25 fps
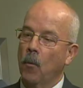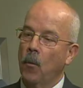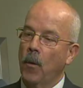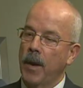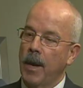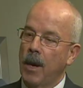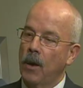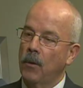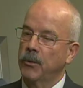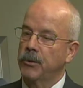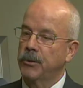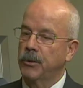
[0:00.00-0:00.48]

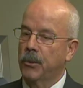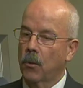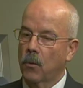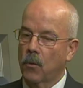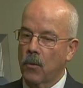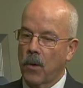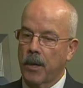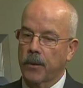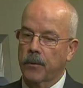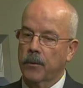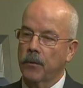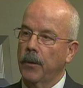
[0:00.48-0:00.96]
when I was
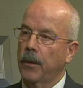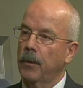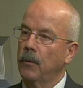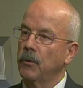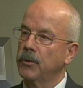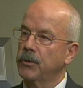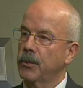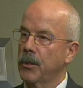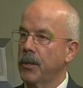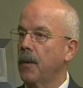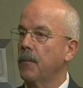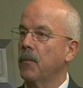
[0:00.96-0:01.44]
director, he
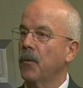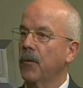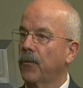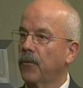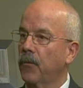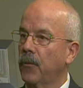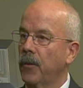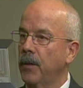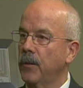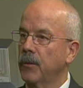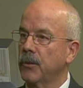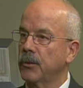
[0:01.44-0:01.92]
was the number
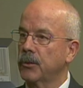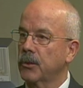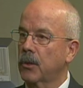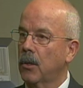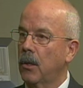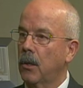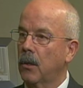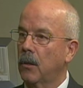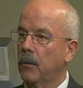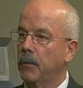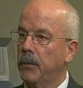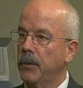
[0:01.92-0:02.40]
three of the
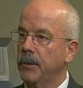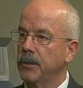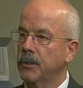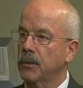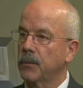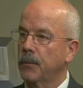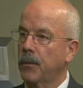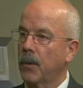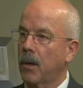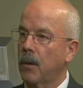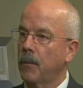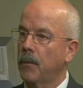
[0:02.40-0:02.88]
Chicago Police
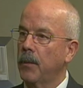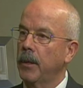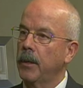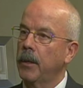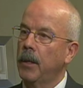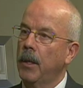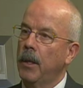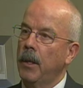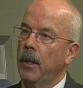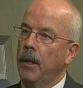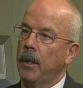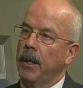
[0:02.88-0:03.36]
Department.